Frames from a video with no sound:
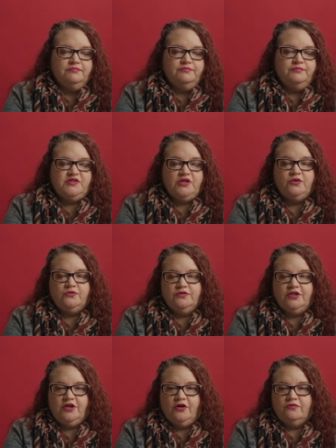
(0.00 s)
so
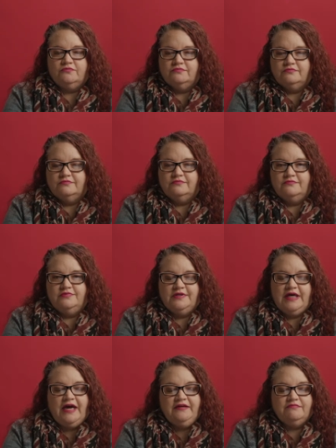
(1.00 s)

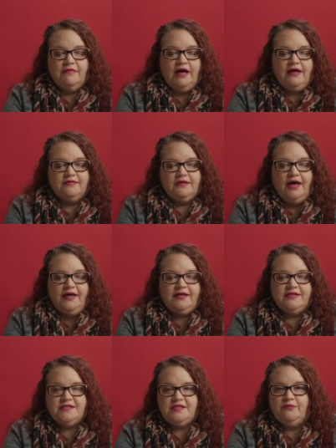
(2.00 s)
I I
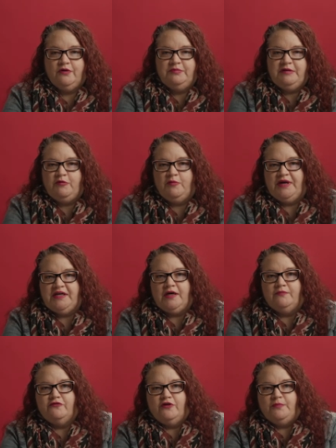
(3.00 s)
can see where people might
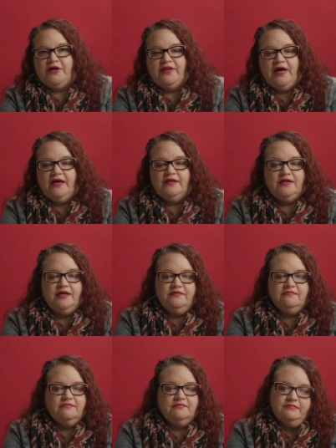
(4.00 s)
come from on that, and